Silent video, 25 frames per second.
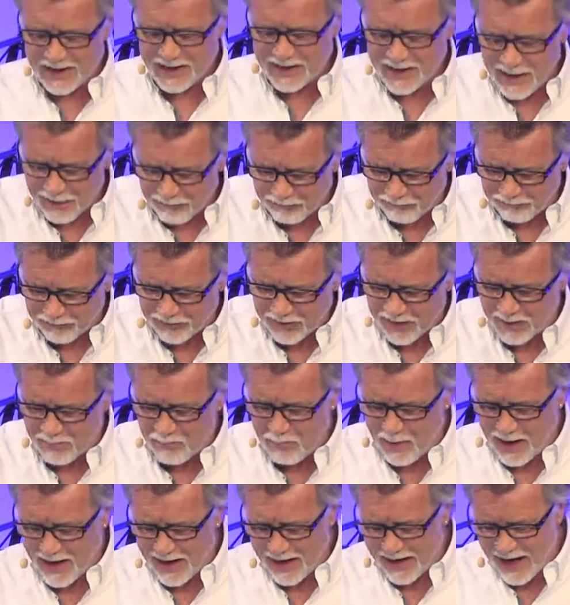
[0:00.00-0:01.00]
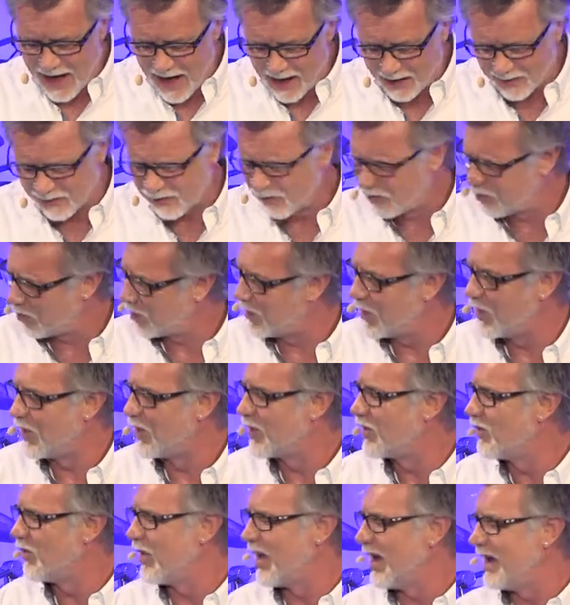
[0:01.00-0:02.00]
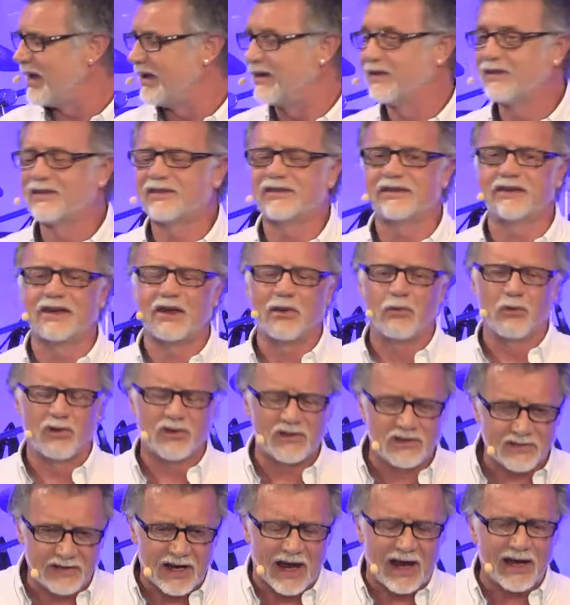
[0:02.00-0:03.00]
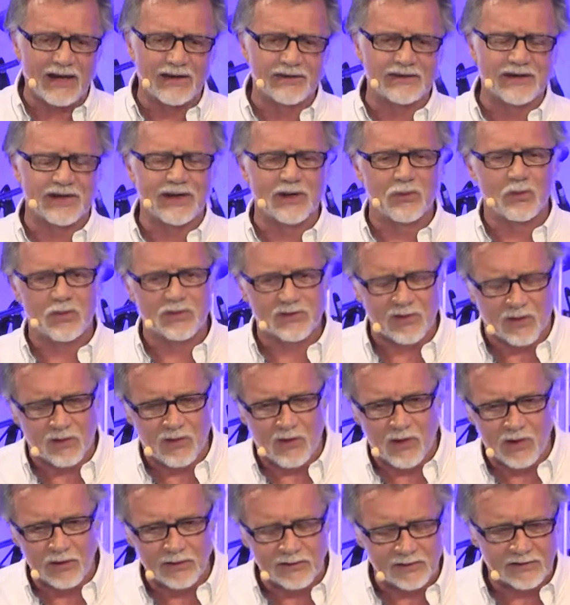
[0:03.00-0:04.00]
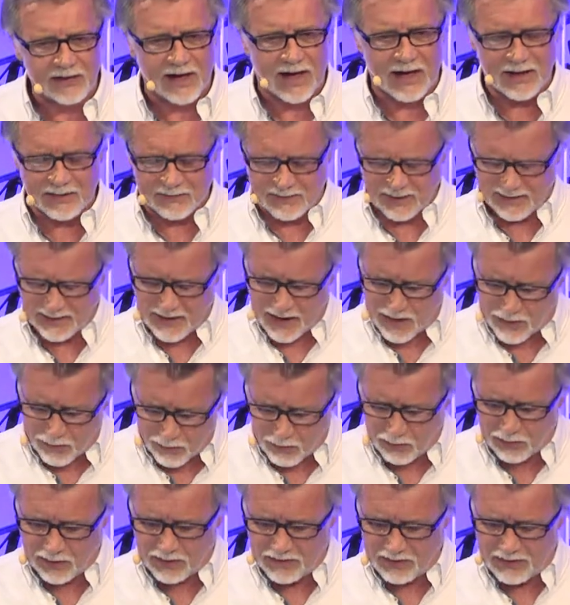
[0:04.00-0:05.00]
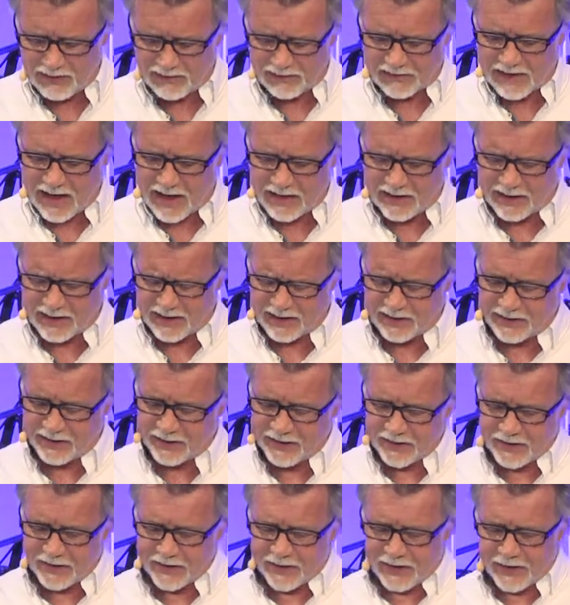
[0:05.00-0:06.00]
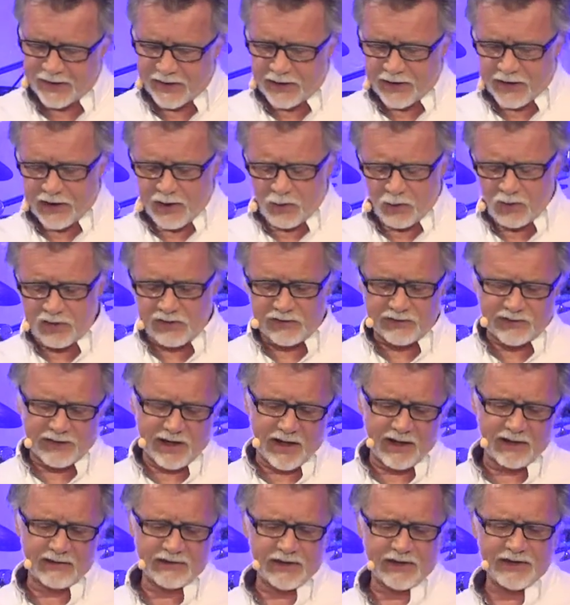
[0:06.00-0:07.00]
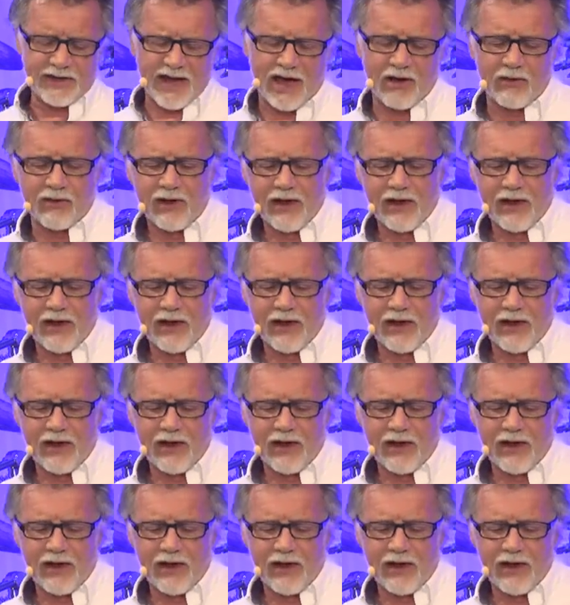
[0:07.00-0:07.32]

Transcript: gifted by an act of pure grace. It was changing. It was all changing. Their whole understanding was changing. Now,